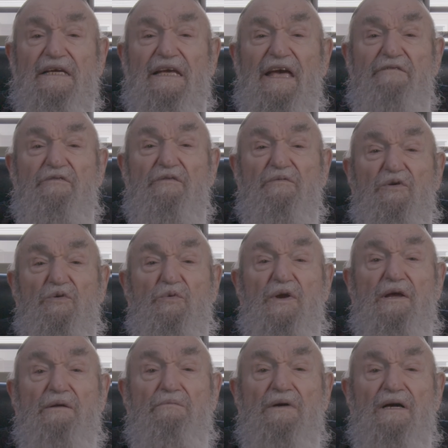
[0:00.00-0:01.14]
Gave him
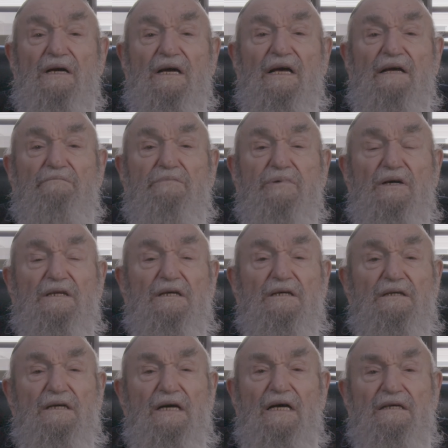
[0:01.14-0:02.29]
cream and butter
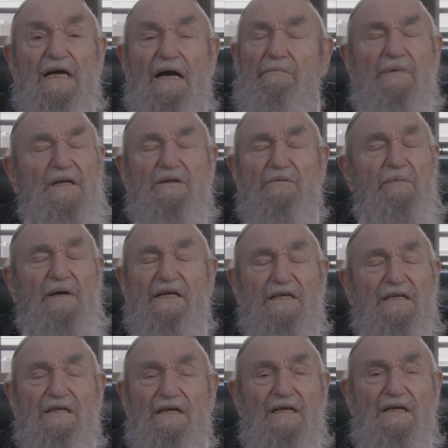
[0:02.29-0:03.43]
and milk,
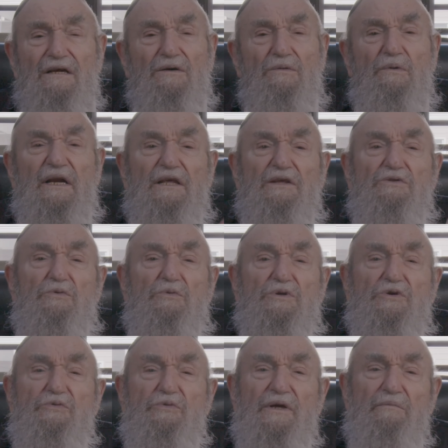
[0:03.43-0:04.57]
Melech. What do you do
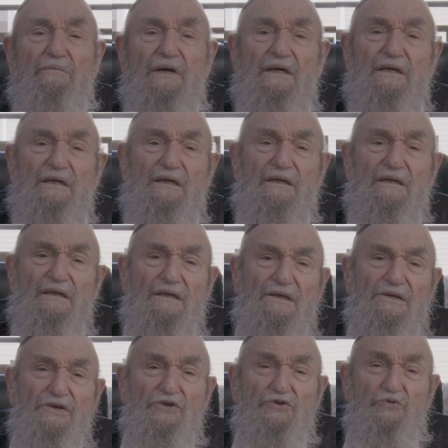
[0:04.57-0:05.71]
with cream?
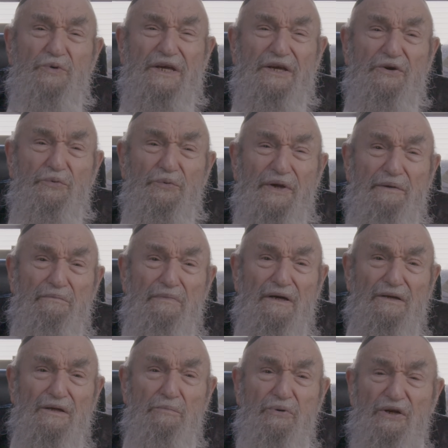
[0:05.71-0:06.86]
You drink cream?
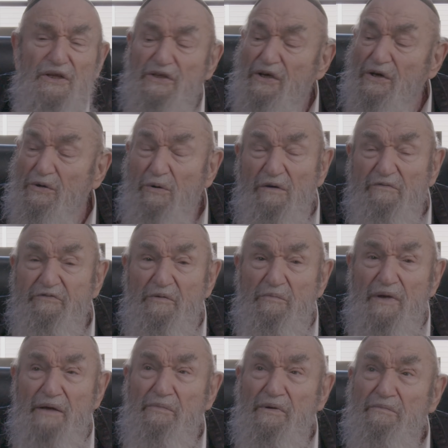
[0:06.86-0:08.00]
You put it in your coffee
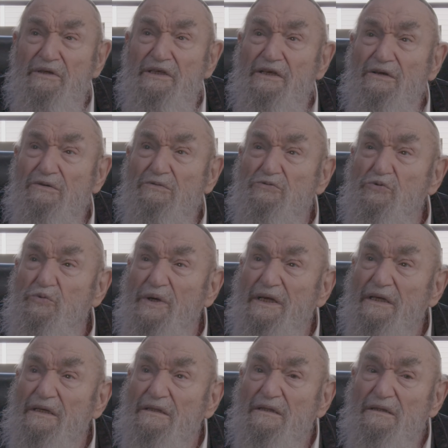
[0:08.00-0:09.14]
maybe, but you don't
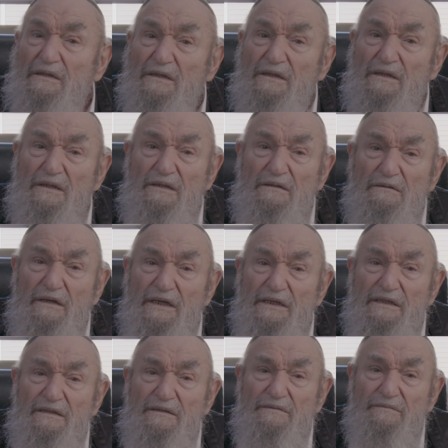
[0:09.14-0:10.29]
drink it, right?